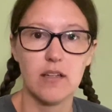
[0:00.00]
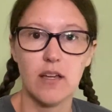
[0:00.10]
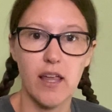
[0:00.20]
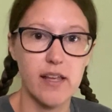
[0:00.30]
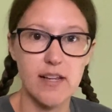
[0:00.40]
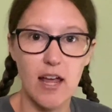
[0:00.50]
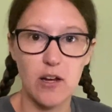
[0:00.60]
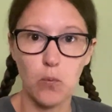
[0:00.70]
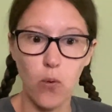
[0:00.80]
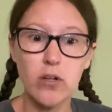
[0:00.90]
And I
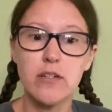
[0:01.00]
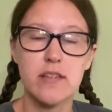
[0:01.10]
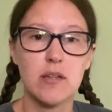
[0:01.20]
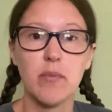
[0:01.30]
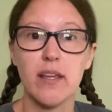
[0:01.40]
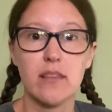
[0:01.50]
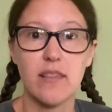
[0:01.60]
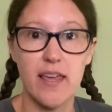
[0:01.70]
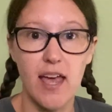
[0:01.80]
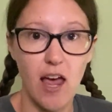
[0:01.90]
warned them, like,
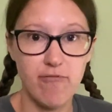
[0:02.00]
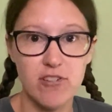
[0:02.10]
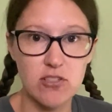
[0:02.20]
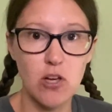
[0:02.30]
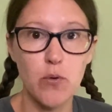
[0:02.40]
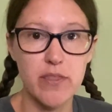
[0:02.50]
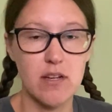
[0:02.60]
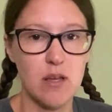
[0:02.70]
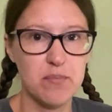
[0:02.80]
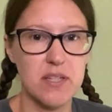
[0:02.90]
they have to go with an
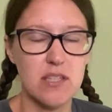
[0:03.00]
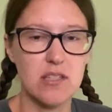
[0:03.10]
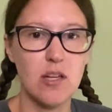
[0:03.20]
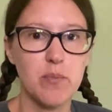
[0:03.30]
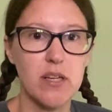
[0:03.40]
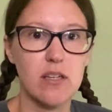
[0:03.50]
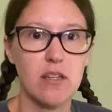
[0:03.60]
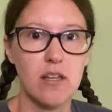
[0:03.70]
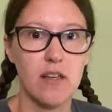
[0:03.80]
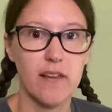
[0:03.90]
empty stomach.
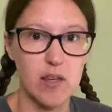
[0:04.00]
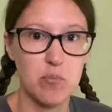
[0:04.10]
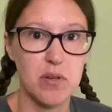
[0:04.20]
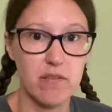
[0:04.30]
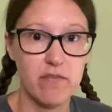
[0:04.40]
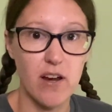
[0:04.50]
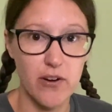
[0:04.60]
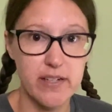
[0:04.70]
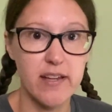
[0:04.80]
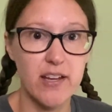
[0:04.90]
It can be
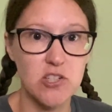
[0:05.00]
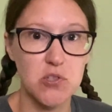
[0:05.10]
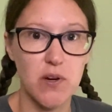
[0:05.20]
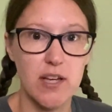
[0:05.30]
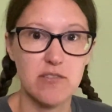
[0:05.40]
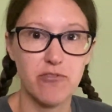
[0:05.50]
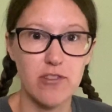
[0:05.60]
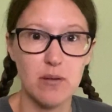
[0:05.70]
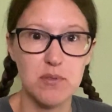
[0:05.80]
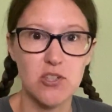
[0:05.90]
very dangerous for
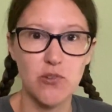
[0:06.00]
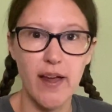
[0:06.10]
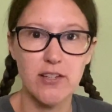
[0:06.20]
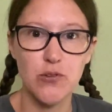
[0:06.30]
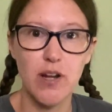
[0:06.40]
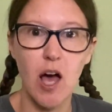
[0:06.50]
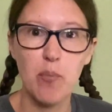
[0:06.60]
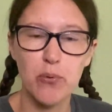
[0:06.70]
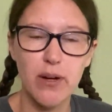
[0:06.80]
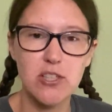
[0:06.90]
them to try and do an
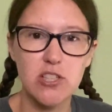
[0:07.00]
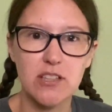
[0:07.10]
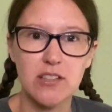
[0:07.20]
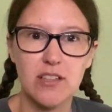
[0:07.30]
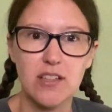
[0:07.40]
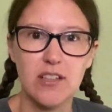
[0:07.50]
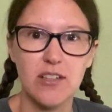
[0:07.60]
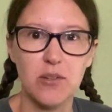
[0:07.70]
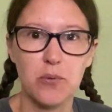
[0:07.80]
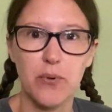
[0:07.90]
operation
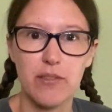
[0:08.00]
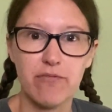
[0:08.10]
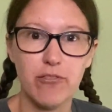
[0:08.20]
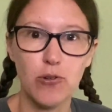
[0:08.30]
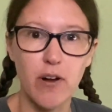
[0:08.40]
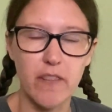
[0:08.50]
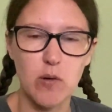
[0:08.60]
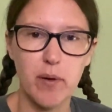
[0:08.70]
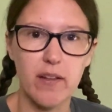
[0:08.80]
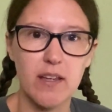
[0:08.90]
with food on their
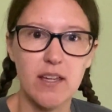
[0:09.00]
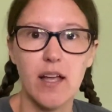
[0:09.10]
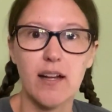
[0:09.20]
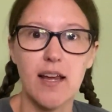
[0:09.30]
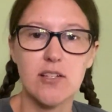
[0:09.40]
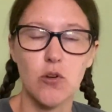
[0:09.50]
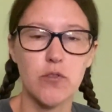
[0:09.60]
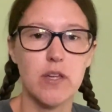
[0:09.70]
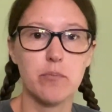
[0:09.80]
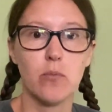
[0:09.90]
belly. And I
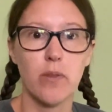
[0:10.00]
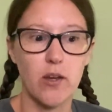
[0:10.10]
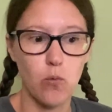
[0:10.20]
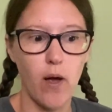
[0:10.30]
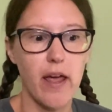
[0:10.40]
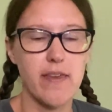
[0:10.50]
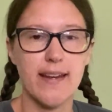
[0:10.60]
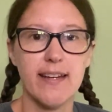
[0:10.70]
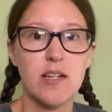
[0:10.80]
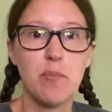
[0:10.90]
told them, like, why they
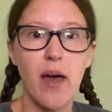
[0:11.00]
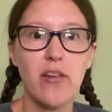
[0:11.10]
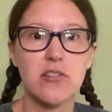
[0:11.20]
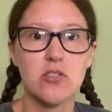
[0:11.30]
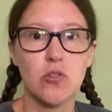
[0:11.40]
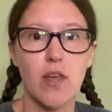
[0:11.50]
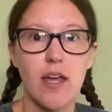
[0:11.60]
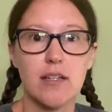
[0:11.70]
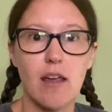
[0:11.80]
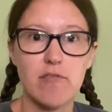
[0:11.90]
needed a bath so
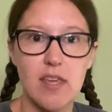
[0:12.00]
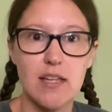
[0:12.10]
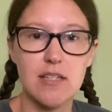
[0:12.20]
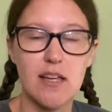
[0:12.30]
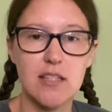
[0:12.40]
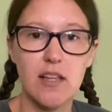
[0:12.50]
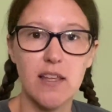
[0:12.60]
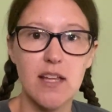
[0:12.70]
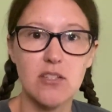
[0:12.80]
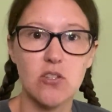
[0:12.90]
that everything is nice and
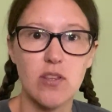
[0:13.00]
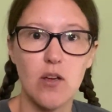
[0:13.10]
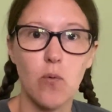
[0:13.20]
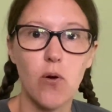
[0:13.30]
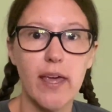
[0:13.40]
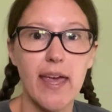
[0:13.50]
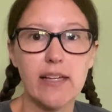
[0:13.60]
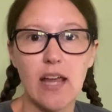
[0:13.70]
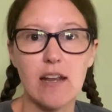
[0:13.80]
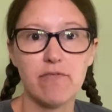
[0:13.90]
clean so they won't get
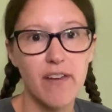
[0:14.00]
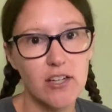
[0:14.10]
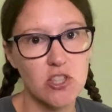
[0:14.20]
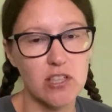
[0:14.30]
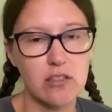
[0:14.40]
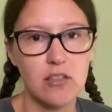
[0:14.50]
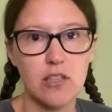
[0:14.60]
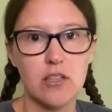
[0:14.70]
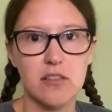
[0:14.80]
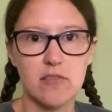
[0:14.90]
an infection.
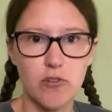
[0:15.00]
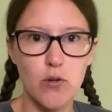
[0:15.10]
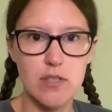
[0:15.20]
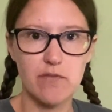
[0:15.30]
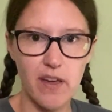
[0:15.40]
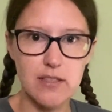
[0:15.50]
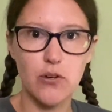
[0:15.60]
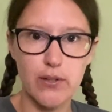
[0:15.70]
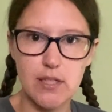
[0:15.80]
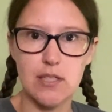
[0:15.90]
Of course, the vet is
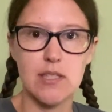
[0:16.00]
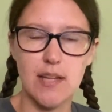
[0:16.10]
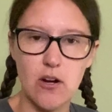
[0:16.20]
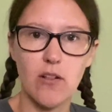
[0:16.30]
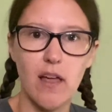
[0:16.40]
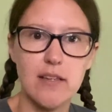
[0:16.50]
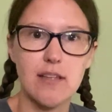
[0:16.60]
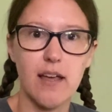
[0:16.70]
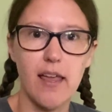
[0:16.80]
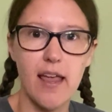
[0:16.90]
going to sterilize
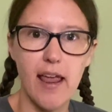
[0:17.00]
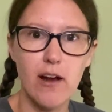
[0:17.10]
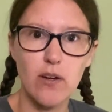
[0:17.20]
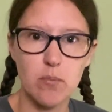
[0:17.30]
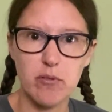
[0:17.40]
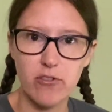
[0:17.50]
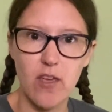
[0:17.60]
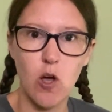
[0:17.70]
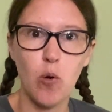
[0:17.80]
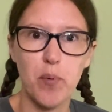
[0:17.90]
that area before
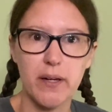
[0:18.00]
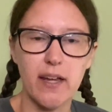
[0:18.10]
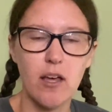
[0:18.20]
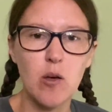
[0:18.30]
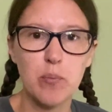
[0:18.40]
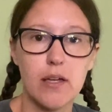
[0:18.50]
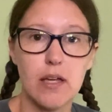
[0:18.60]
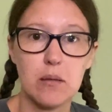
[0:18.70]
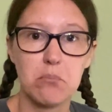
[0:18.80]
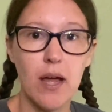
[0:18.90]
they open it up. But
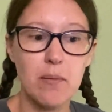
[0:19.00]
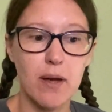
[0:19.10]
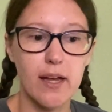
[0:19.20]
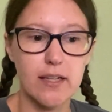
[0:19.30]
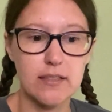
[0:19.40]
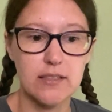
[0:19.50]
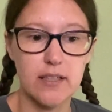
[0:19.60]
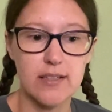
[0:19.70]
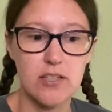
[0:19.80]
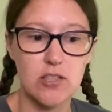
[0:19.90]
in my mind,
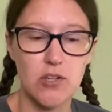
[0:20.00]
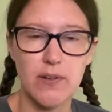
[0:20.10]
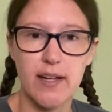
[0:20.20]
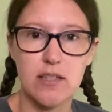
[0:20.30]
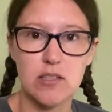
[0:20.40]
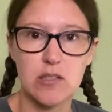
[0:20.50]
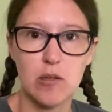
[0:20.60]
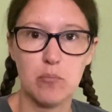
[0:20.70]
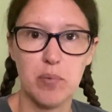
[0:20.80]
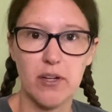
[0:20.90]
it just creates a
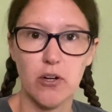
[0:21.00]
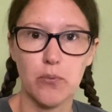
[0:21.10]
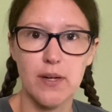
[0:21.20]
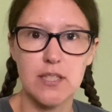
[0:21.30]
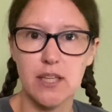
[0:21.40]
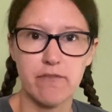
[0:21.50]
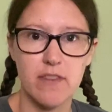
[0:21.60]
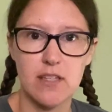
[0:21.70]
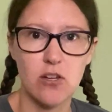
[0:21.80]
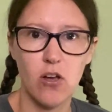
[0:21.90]
bigger risk if the
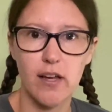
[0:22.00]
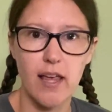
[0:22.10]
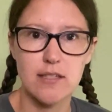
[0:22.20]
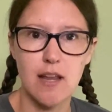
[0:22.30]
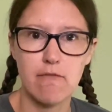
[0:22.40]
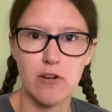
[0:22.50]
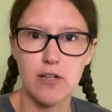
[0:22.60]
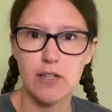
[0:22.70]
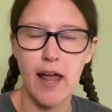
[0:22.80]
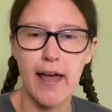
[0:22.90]
dog has
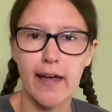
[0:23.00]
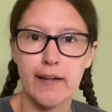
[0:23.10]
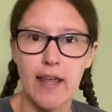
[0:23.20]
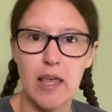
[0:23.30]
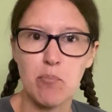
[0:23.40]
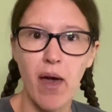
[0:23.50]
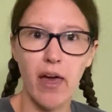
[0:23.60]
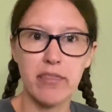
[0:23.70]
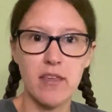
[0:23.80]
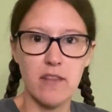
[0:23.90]
never had a
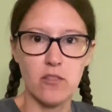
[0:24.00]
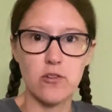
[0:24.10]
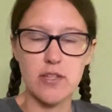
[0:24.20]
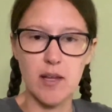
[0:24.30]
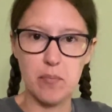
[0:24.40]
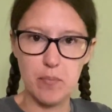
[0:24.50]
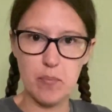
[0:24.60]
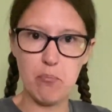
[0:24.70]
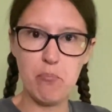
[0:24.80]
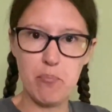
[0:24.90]
bath and there's like
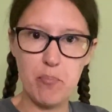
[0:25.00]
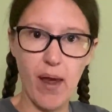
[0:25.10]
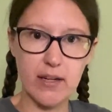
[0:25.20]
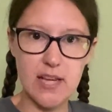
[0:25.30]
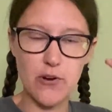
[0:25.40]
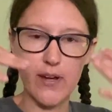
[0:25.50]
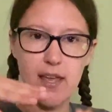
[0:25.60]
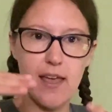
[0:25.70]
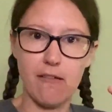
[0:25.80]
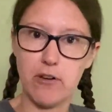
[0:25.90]

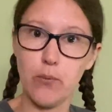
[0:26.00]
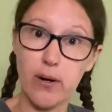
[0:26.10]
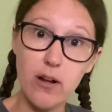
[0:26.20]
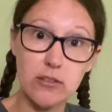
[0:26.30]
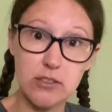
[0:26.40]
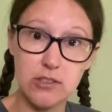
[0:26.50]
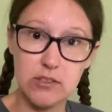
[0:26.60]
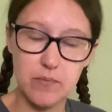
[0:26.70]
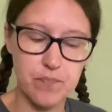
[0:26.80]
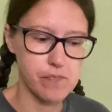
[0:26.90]
bacteria everywhere else.
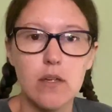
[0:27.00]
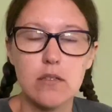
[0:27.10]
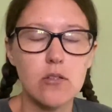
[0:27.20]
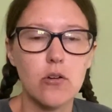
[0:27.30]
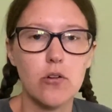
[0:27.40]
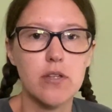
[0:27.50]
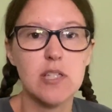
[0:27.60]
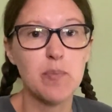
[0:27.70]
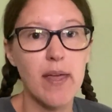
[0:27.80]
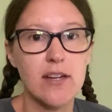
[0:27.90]
So the
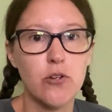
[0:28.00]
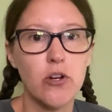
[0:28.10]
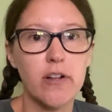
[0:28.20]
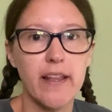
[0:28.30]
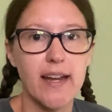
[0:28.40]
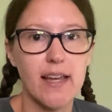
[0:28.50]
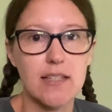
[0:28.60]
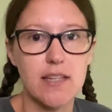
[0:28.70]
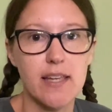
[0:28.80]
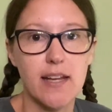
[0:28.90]
spay and neuter clinic
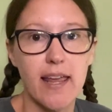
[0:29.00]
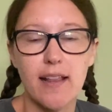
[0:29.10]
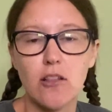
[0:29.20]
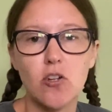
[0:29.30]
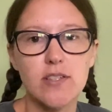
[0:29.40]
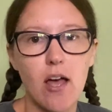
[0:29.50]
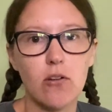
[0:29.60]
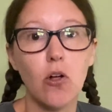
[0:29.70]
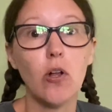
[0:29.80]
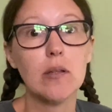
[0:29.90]
is in a little town
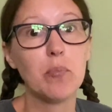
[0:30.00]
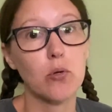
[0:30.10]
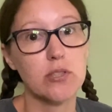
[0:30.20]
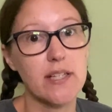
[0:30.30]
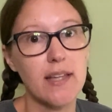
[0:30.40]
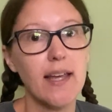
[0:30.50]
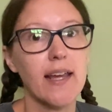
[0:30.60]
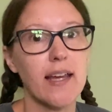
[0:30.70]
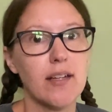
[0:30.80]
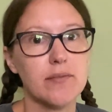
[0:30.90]
called
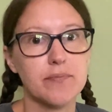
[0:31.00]
Poxindeje.